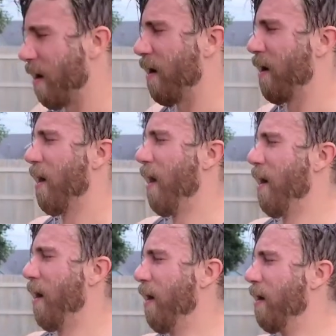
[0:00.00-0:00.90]

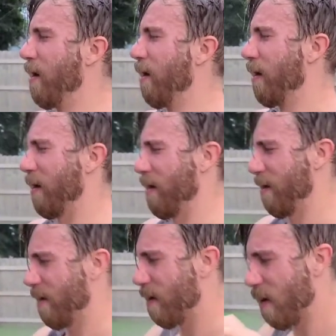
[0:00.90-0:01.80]

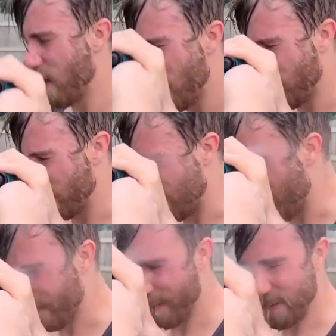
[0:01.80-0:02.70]

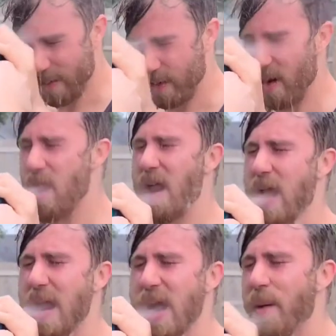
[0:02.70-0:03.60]
Nothing is said.